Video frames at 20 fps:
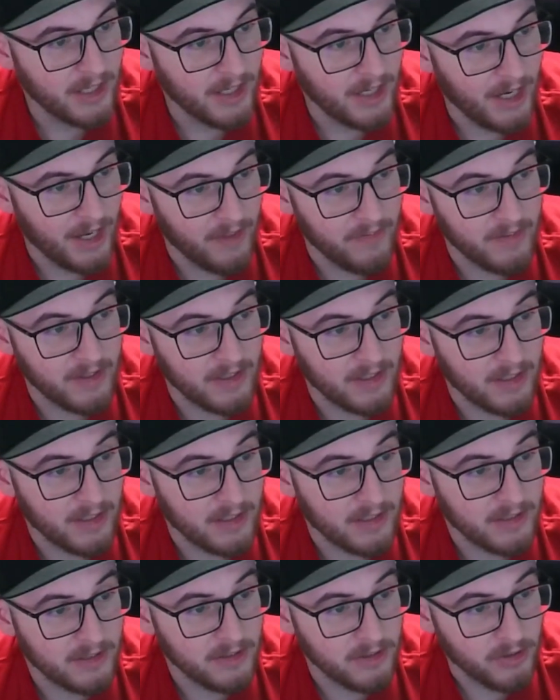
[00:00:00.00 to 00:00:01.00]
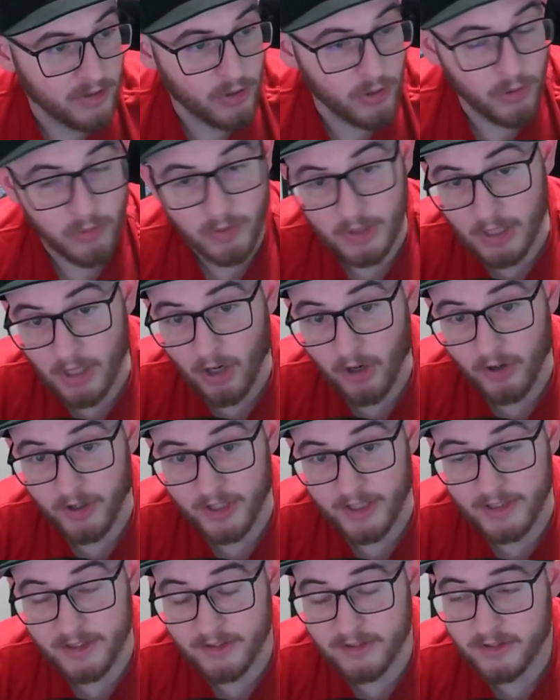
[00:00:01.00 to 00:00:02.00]
and then to the
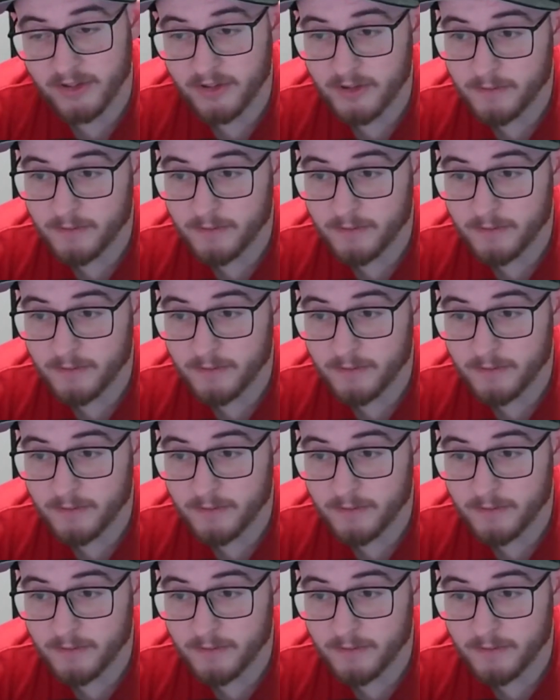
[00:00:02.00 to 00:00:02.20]
Guardians,